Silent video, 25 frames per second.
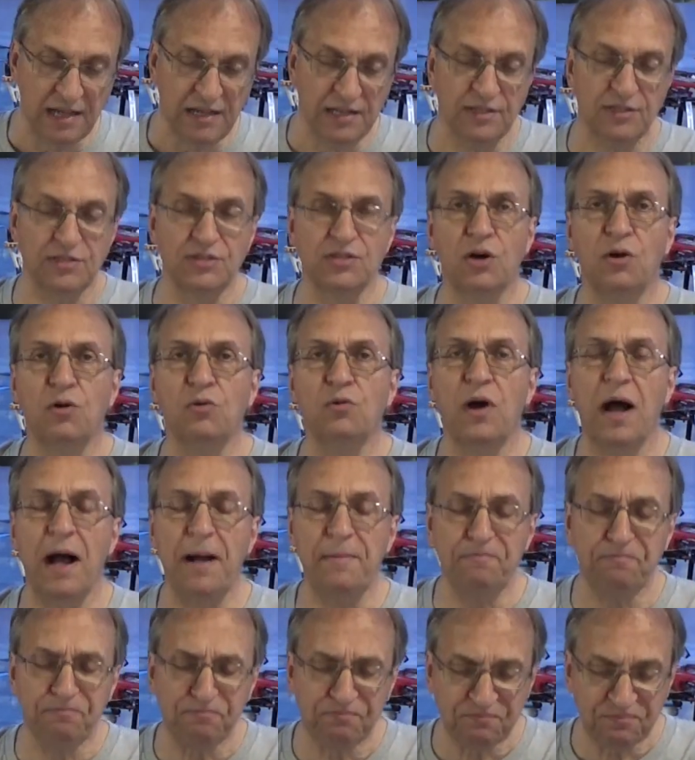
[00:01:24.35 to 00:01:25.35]

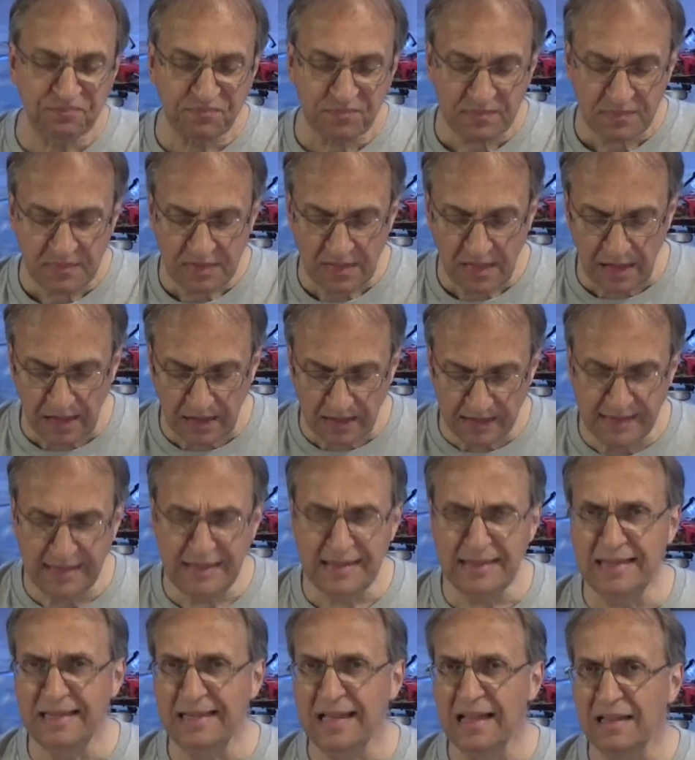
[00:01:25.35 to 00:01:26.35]
So
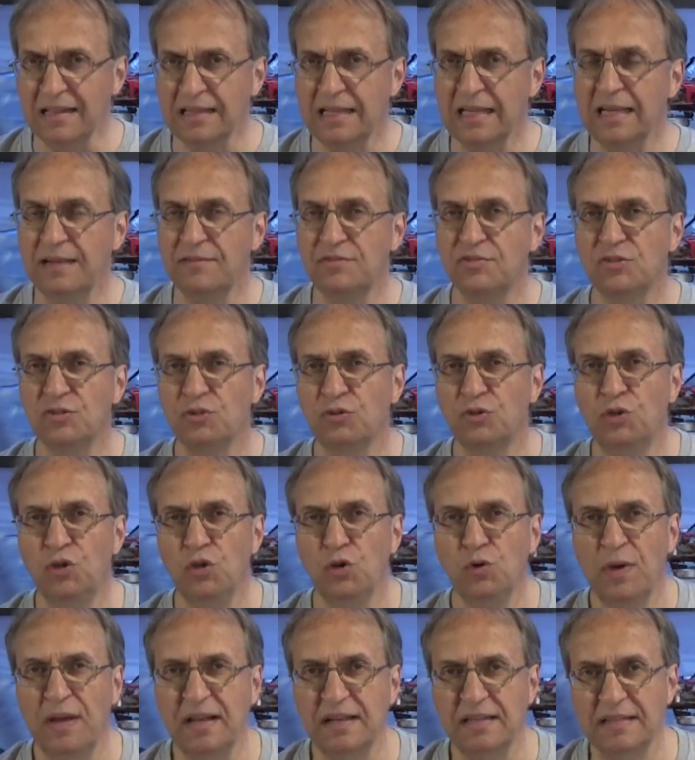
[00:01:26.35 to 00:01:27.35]
DDL gives
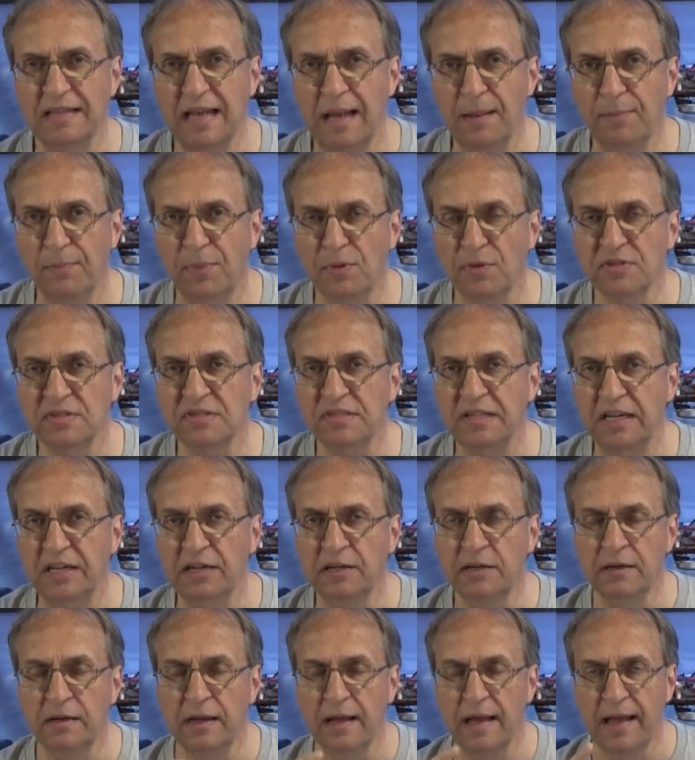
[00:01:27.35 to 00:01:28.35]
two examples
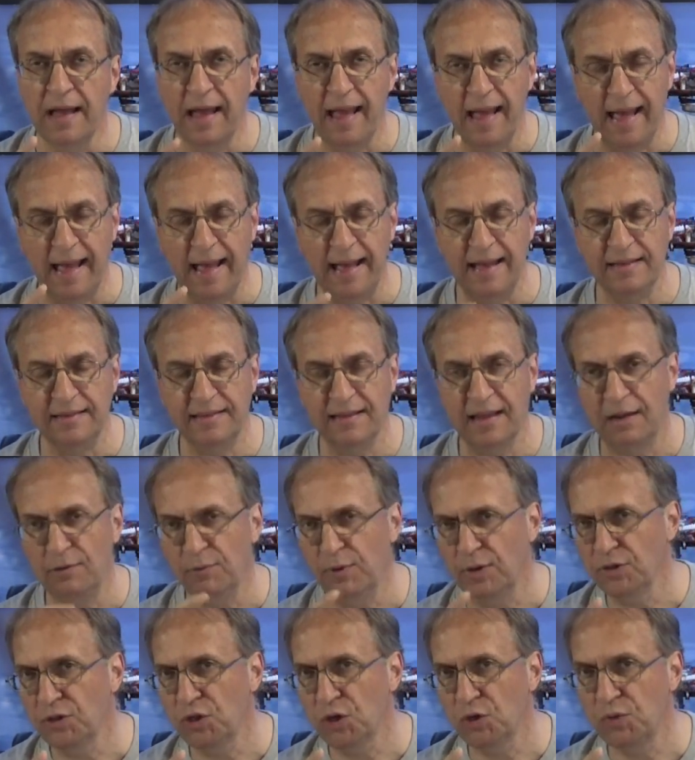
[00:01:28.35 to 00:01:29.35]
here, and I
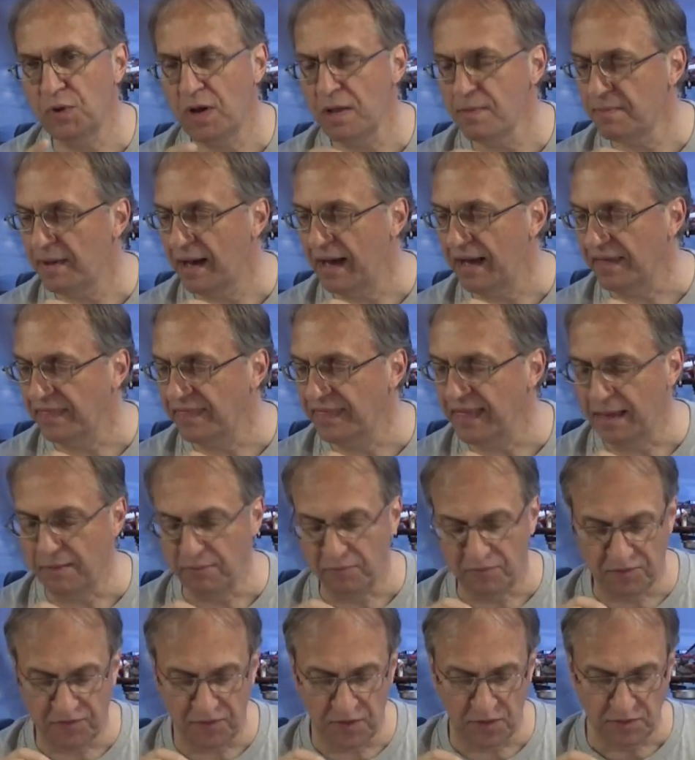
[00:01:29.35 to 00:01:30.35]
want to run by them
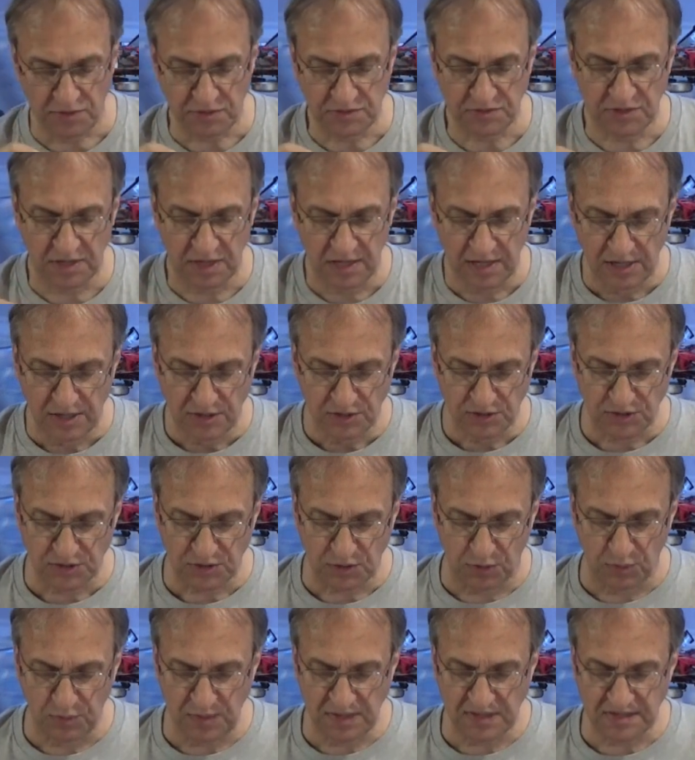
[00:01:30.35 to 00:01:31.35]
first.
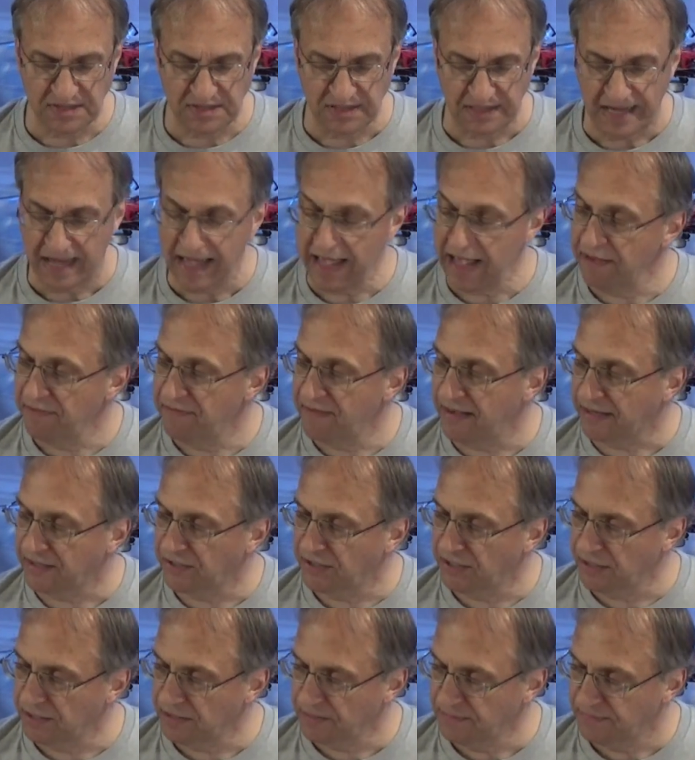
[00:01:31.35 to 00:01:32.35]
So we'll see. Hey
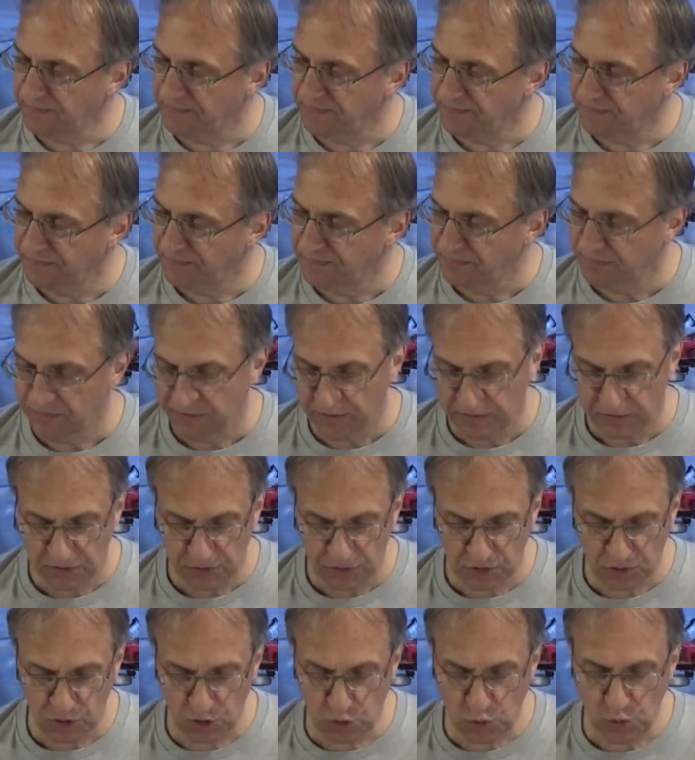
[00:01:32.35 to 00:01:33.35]
Vector,
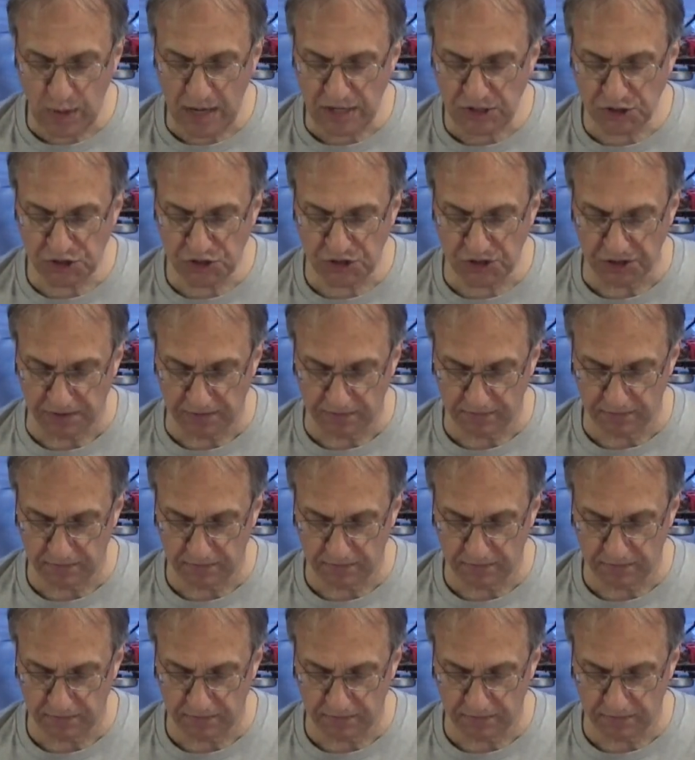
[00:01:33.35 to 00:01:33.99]
question.